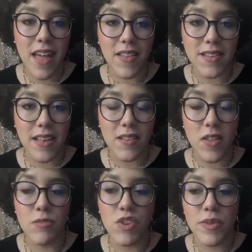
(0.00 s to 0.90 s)
LSS
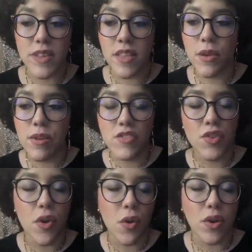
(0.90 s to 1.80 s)
alum. She was in the
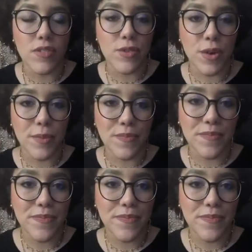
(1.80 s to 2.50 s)
original course group.